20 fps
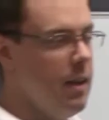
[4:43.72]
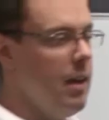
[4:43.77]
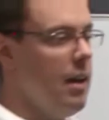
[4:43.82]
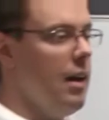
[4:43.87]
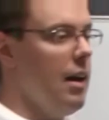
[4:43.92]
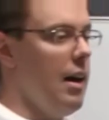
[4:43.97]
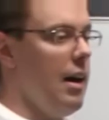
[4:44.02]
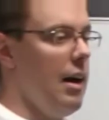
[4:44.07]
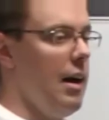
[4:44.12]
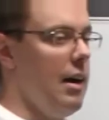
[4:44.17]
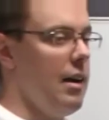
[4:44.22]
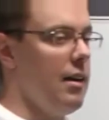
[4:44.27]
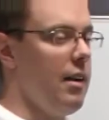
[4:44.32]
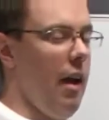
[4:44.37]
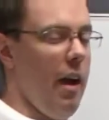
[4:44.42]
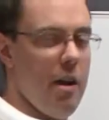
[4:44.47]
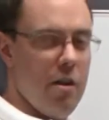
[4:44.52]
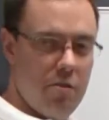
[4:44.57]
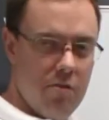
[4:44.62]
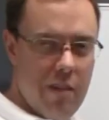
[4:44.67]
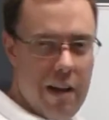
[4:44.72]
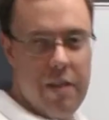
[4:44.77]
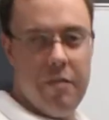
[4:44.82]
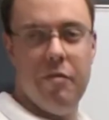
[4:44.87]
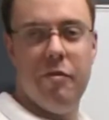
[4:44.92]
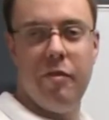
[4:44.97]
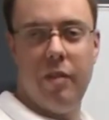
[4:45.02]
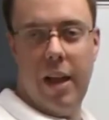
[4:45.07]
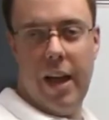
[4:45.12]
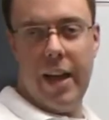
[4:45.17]
kind of red
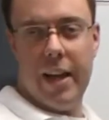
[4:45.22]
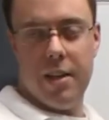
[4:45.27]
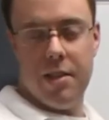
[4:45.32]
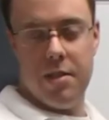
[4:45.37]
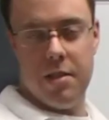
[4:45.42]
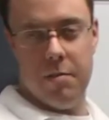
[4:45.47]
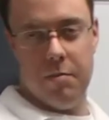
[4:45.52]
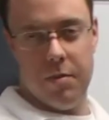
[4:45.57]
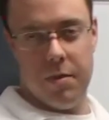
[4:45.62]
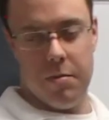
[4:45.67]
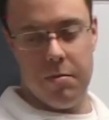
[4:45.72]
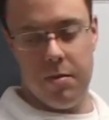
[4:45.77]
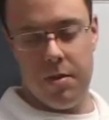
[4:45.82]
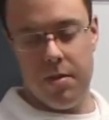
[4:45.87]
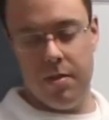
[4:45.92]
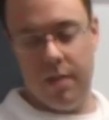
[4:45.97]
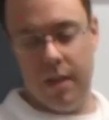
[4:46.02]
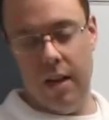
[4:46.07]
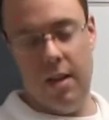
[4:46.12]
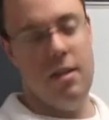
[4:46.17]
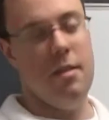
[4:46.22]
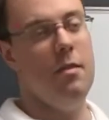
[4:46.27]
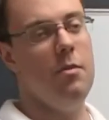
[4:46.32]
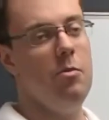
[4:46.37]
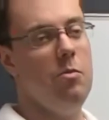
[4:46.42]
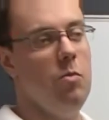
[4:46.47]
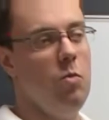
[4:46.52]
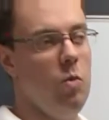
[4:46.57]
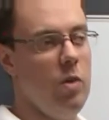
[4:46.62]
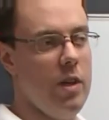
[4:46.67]
flag symptoms that
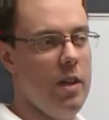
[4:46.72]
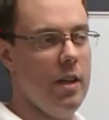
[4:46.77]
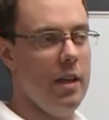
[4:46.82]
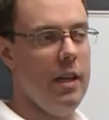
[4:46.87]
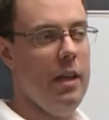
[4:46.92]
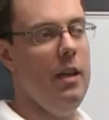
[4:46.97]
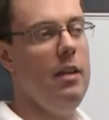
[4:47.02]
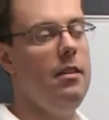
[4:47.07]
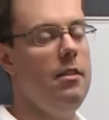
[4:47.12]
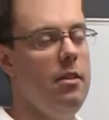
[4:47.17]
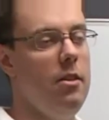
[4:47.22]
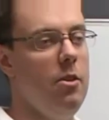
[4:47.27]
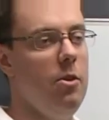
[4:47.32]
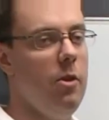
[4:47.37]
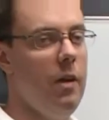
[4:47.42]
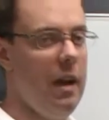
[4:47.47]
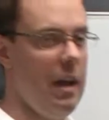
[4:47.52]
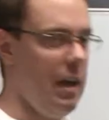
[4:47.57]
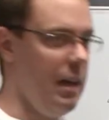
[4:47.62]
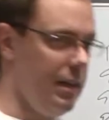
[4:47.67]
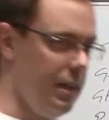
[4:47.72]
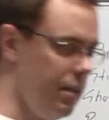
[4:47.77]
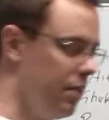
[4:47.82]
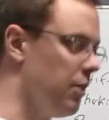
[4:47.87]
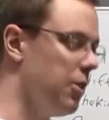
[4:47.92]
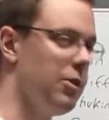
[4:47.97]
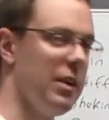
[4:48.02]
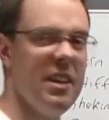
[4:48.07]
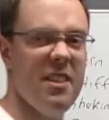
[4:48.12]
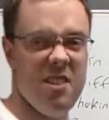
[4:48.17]
would indicate to you, hey, I need to
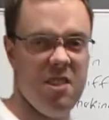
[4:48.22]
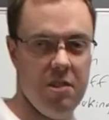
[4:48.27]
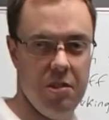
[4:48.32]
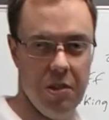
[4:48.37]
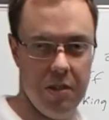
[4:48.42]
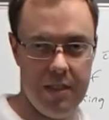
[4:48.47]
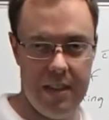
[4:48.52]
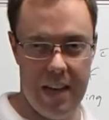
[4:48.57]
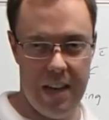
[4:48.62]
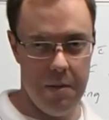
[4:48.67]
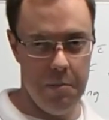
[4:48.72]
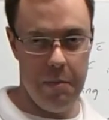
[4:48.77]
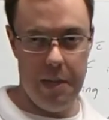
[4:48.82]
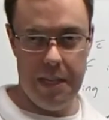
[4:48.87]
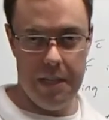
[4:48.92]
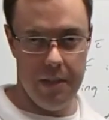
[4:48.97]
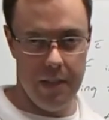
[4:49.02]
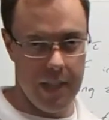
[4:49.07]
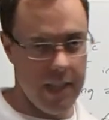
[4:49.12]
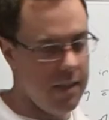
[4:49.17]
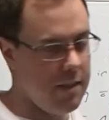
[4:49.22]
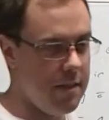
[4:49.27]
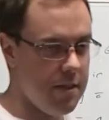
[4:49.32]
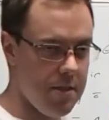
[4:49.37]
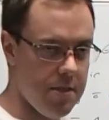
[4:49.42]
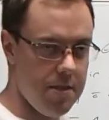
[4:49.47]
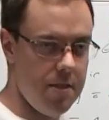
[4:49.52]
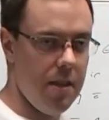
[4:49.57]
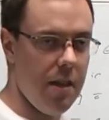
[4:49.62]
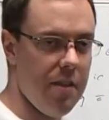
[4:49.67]
go get this looked at immediately. This
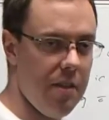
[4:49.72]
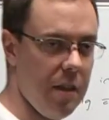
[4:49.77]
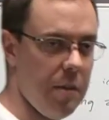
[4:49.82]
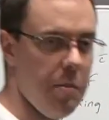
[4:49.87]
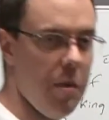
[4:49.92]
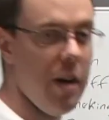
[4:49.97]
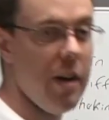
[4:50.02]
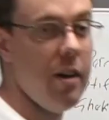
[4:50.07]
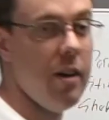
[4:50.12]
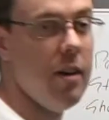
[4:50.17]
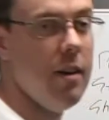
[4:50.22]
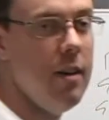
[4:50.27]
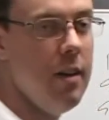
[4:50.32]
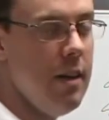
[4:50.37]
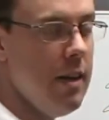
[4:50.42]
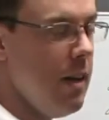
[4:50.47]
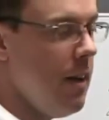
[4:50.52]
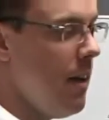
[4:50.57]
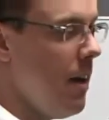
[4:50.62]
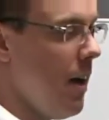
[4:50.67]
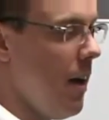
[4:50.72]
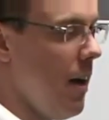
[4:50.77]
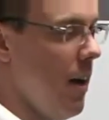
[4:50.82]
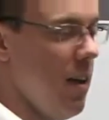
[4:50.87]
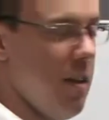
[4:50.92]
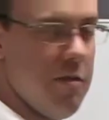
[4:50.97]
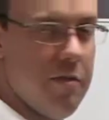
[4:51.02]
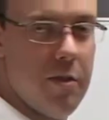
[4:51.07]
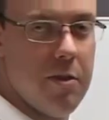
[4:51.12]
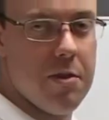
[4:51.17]
is nothing minor.
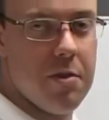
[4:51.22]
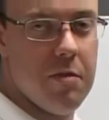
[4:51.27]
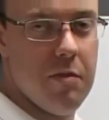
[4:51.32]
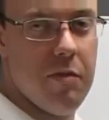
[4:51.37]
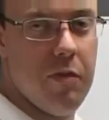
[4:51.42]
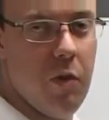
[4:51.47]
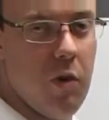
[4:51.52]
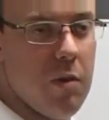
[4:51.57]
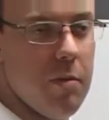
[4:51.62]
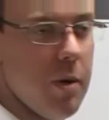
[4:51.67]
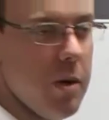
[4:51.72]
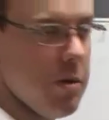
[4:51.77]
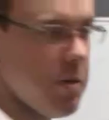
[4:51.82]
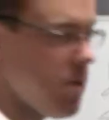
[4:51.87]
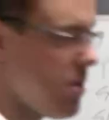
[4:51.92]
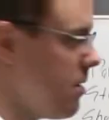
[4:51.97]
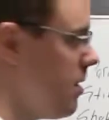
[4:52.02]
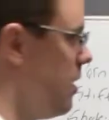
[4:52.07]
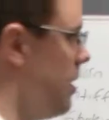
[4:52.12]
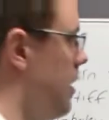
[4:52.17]
First and foremost,